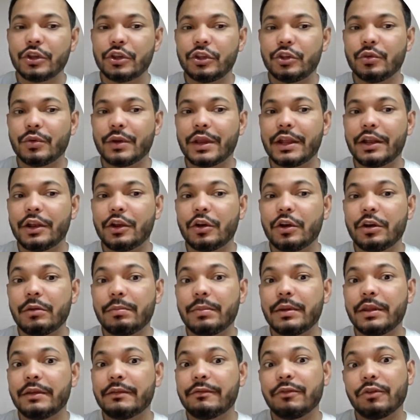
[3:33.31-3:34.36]
you cannot
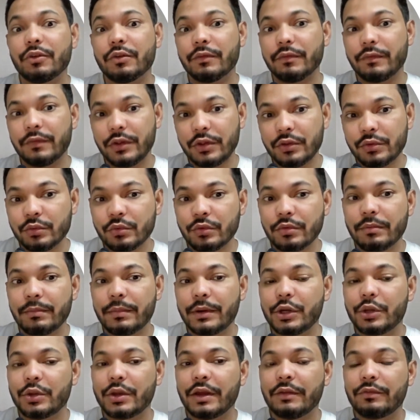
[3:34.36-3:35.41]
pay for view,
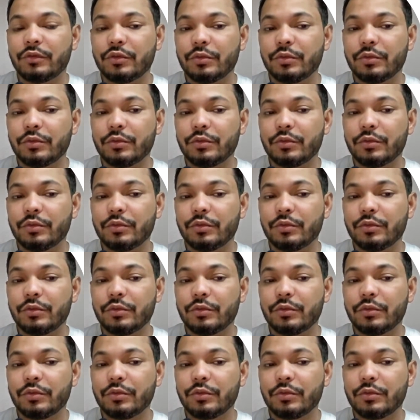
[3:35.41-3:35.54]
but you have